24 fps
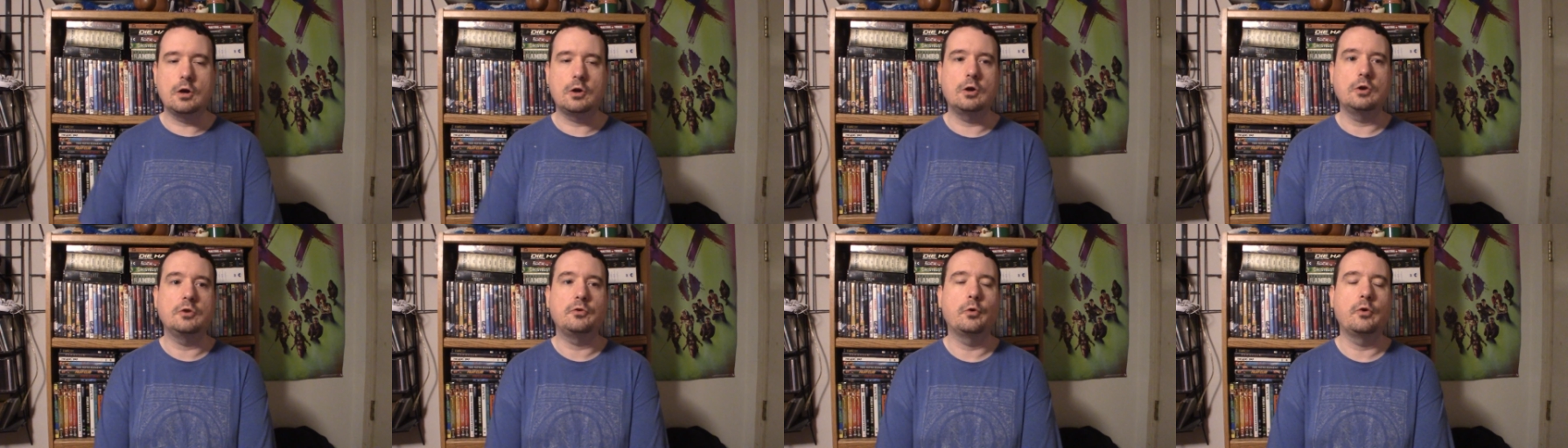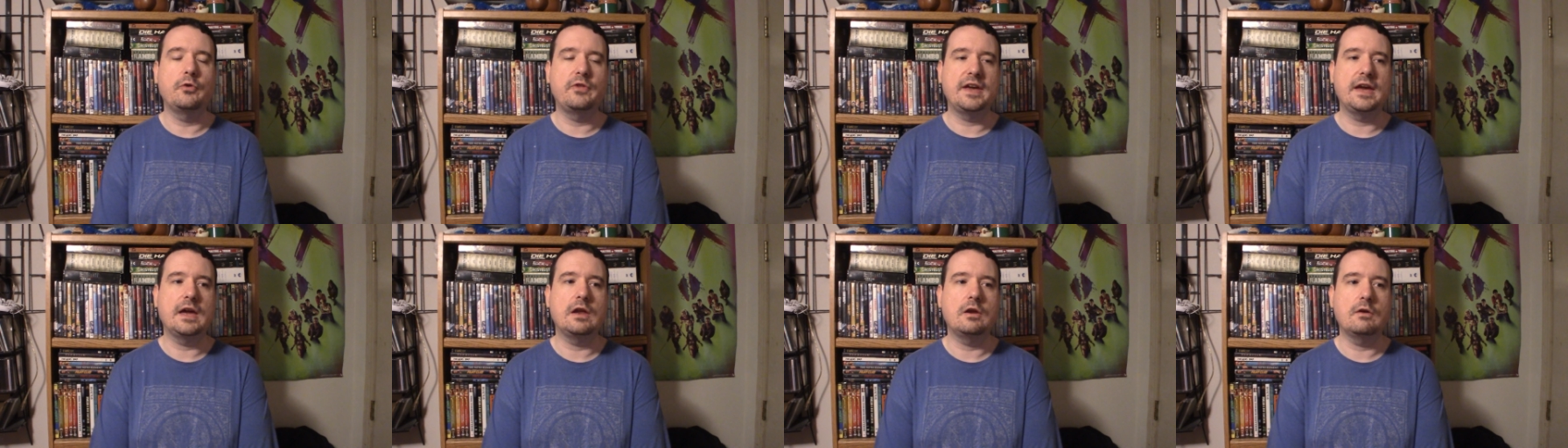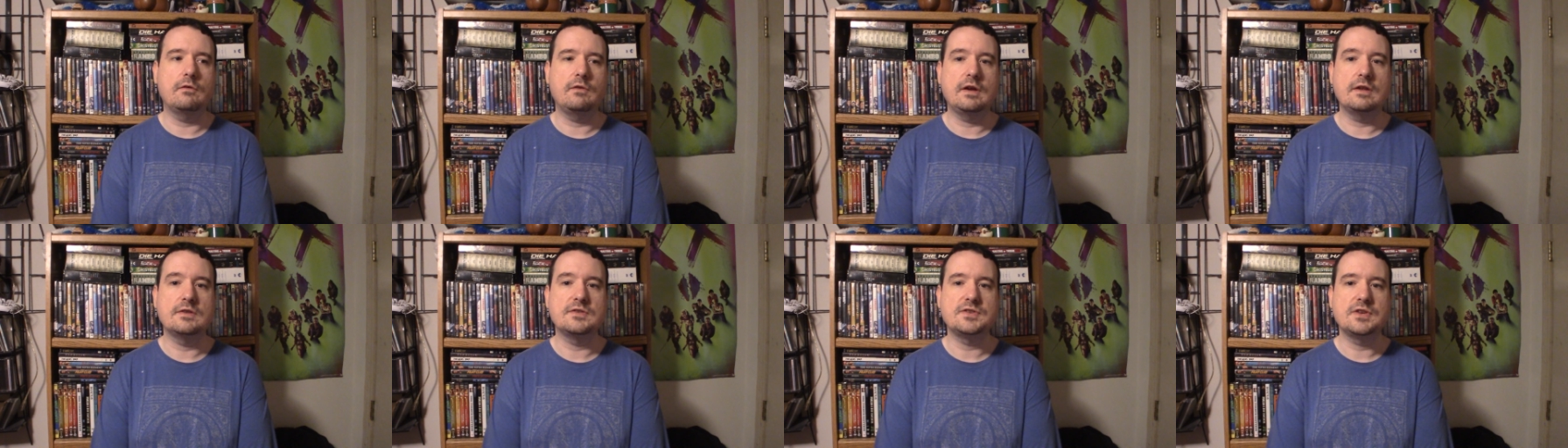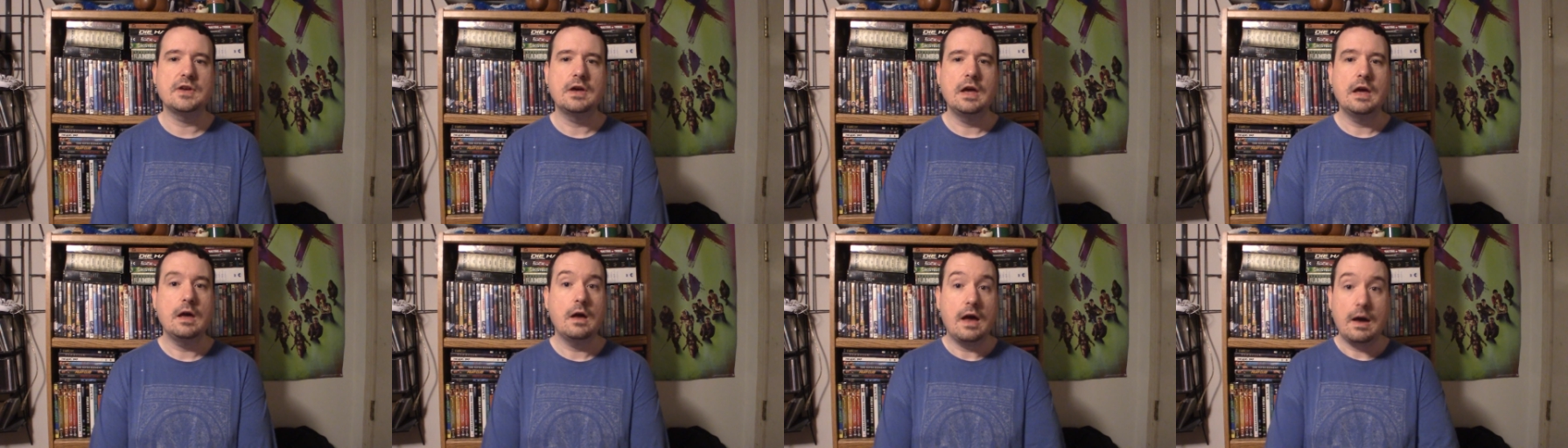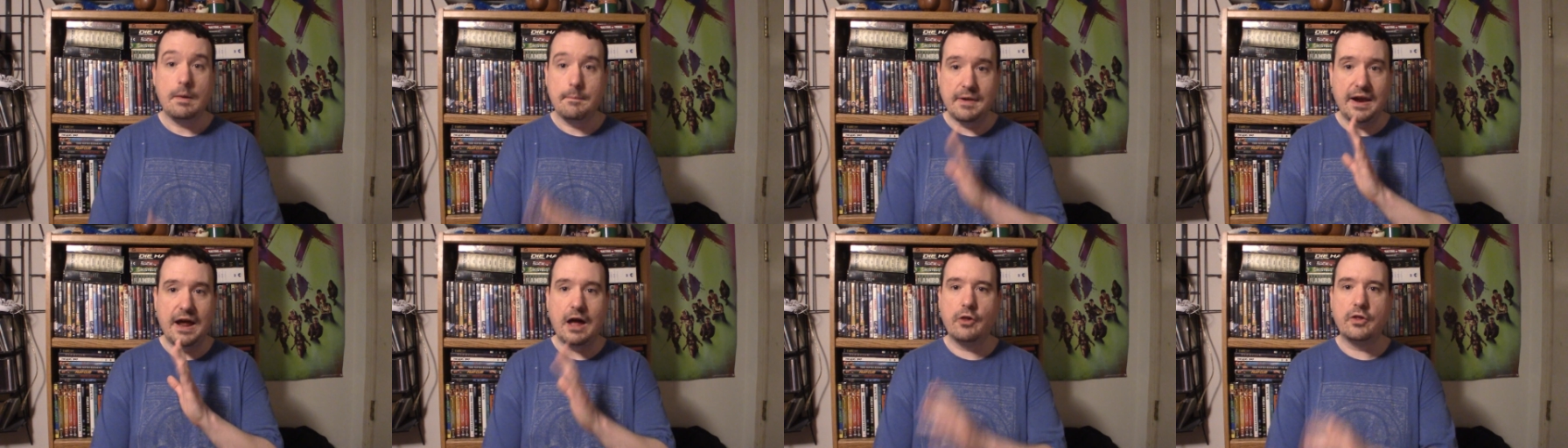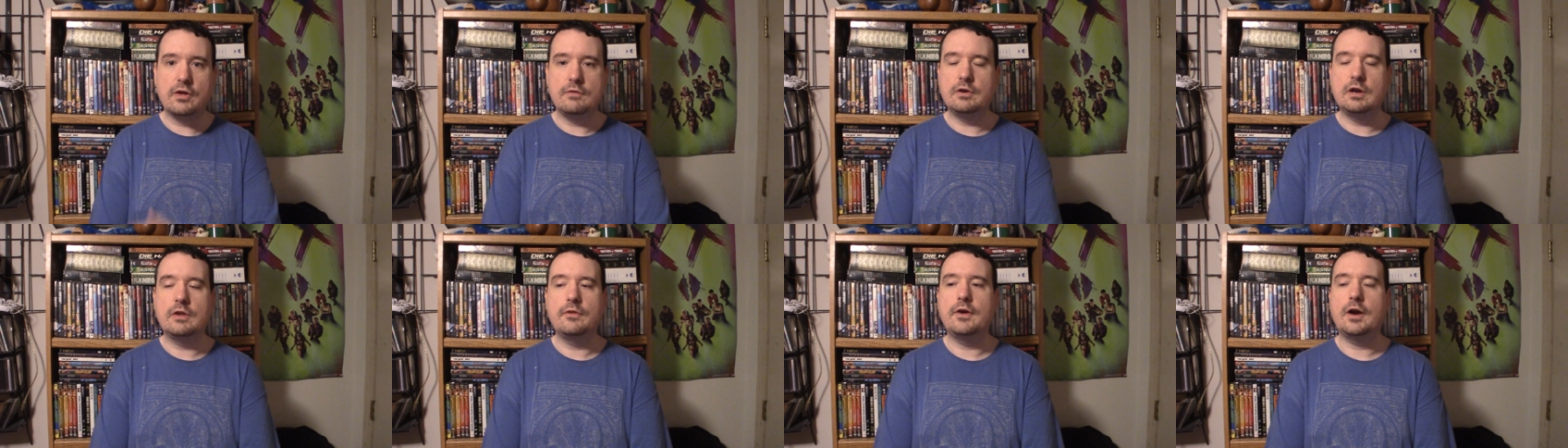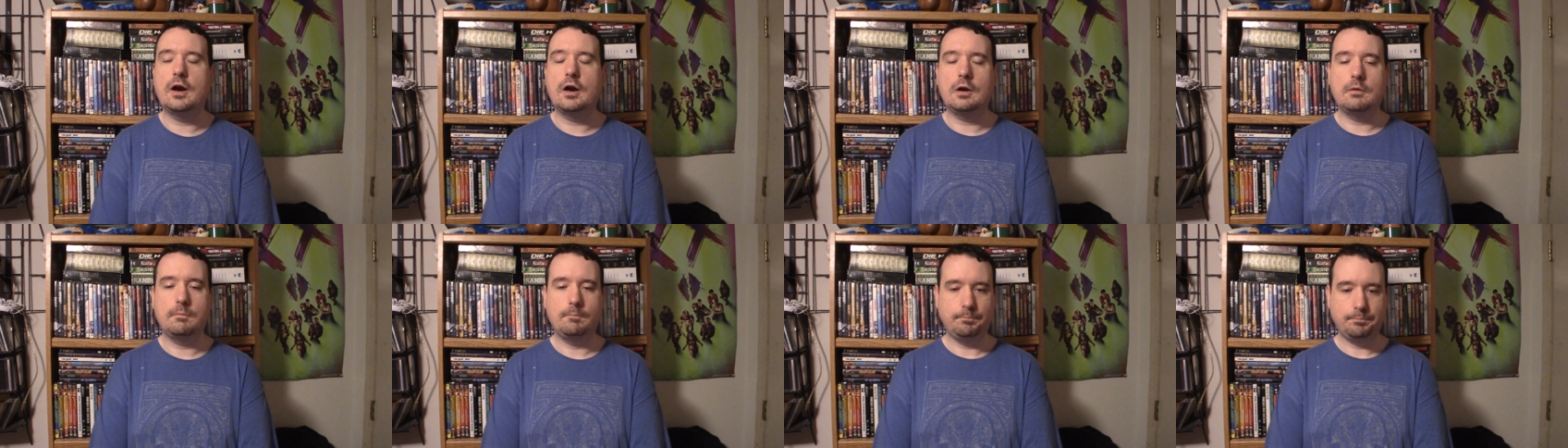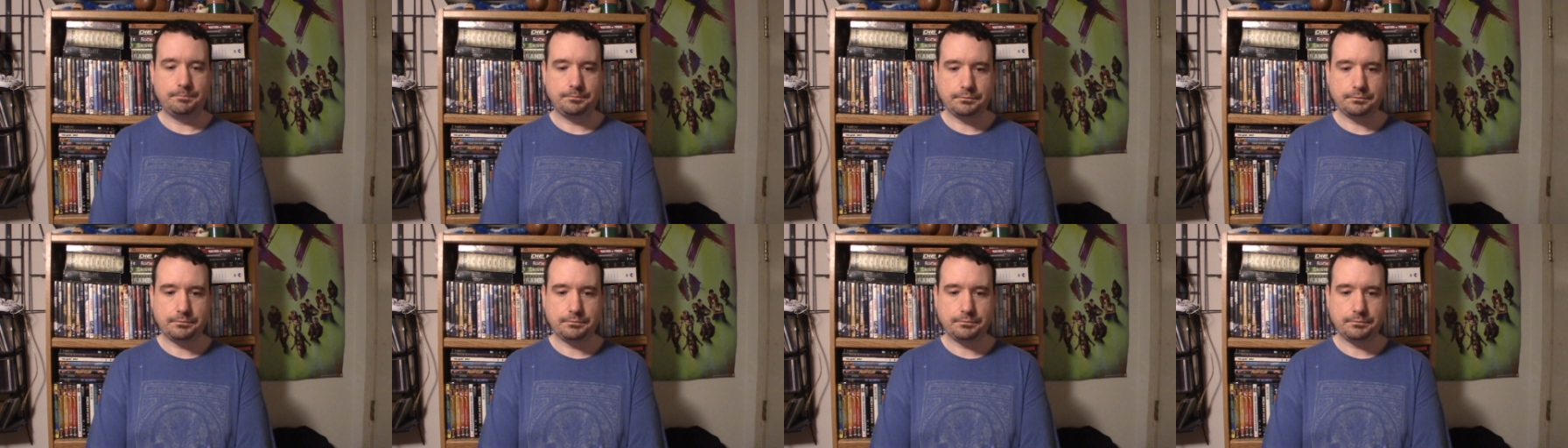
toward the end of it. But I'll leave it at there.